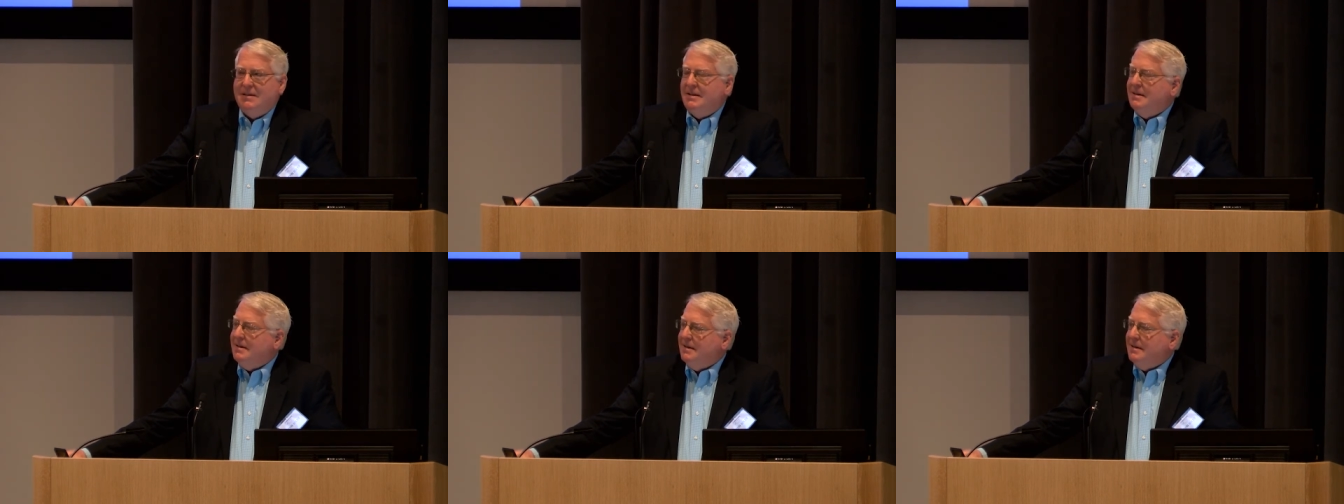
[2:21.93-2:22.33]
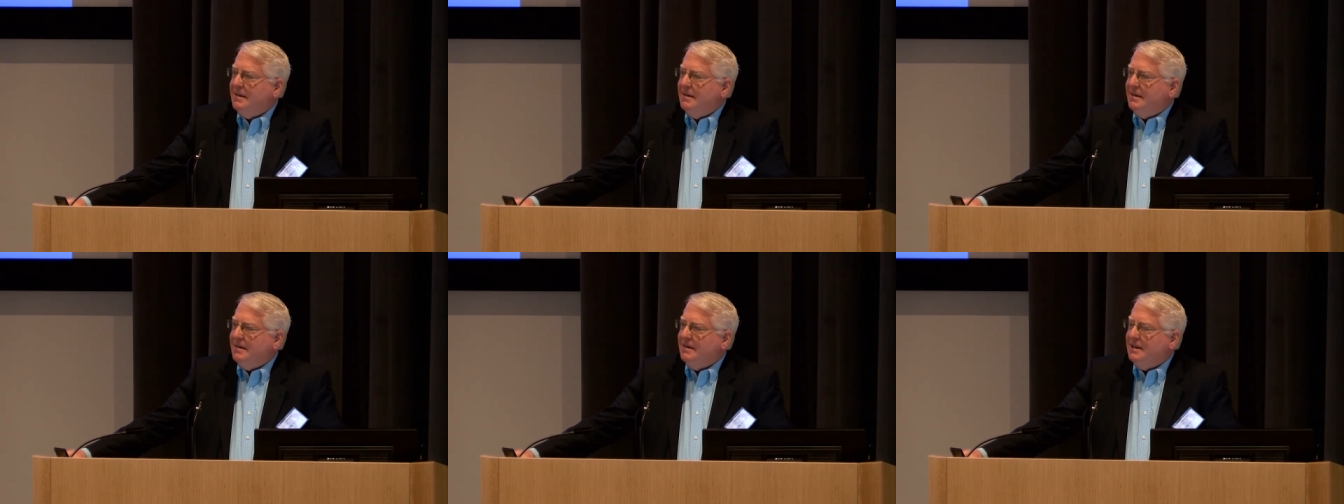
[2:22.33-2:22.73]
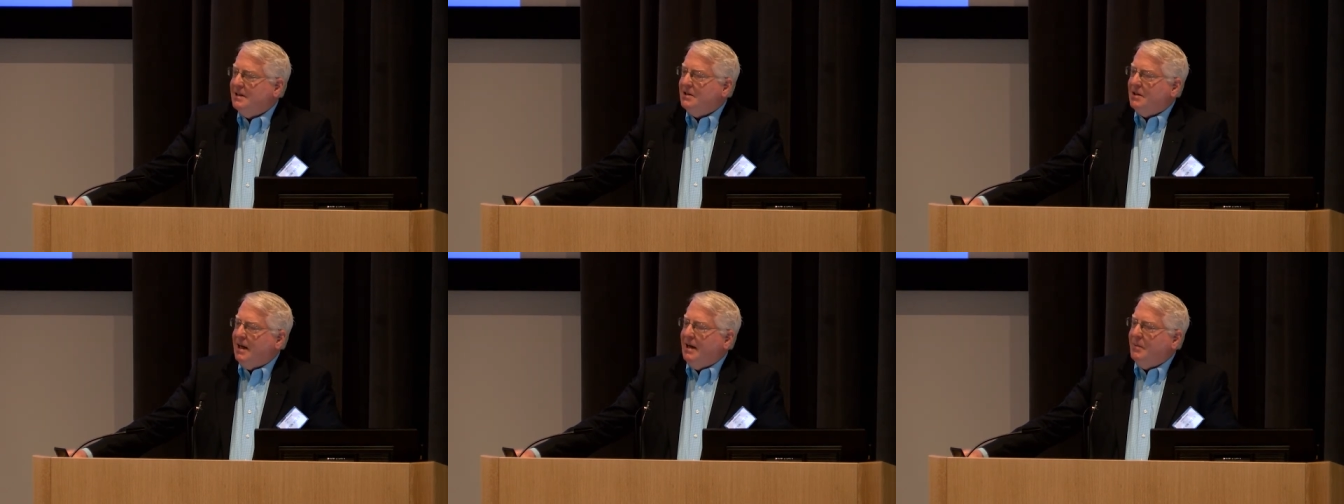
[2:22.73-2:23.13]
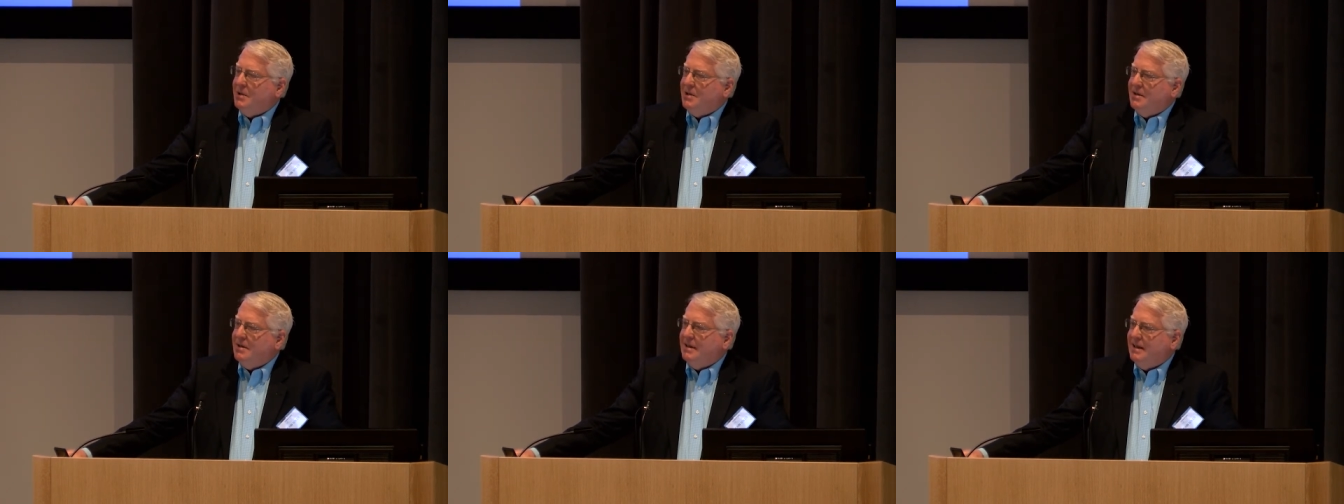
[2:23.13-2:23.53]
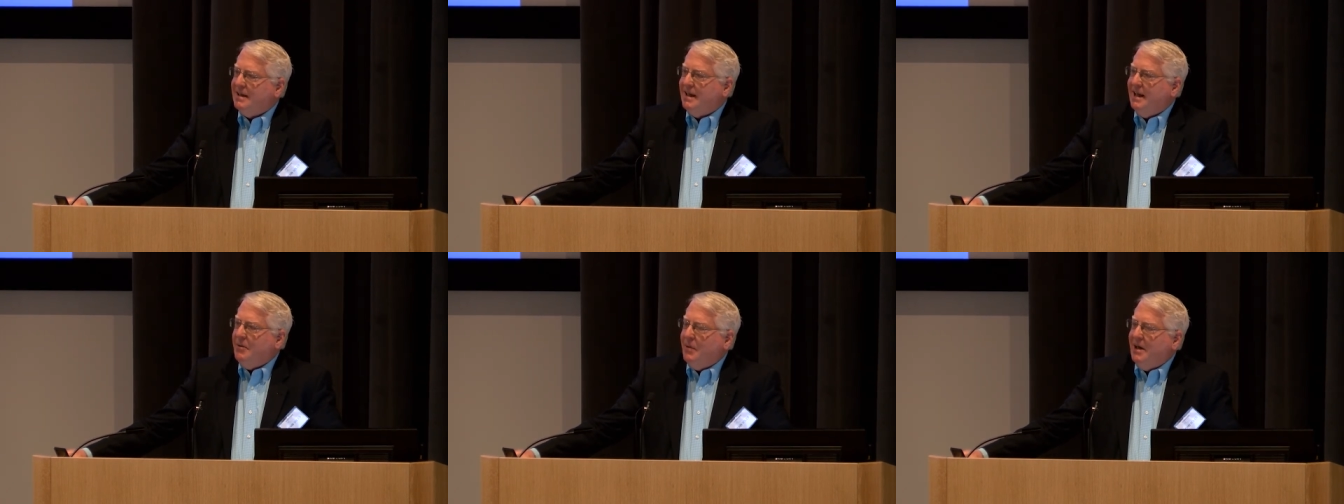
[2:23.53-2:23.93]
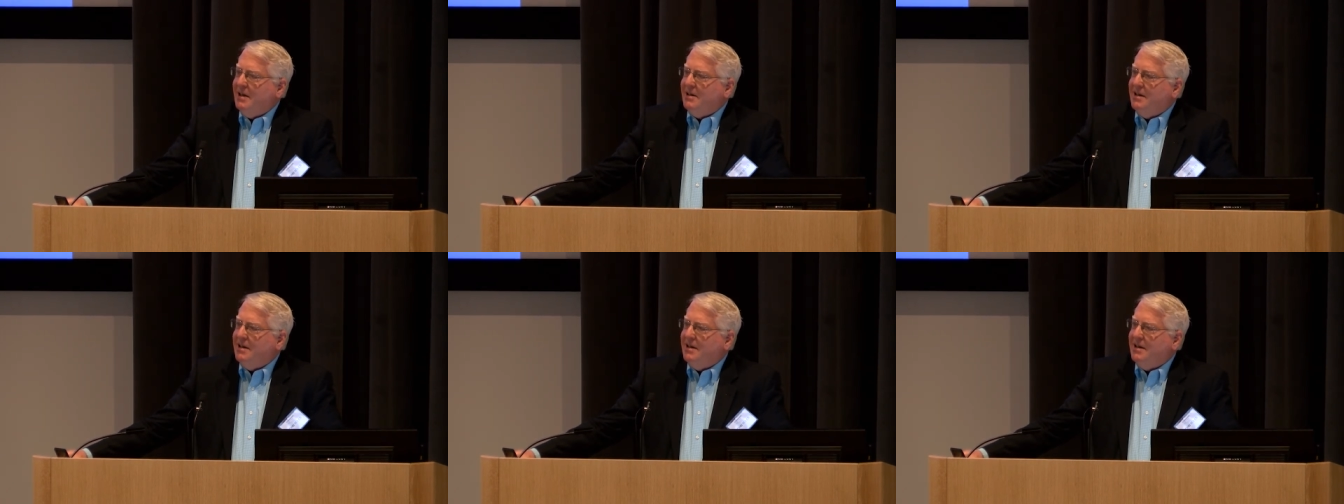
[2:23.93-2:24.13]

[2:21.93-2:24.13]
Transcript: I was getting ready to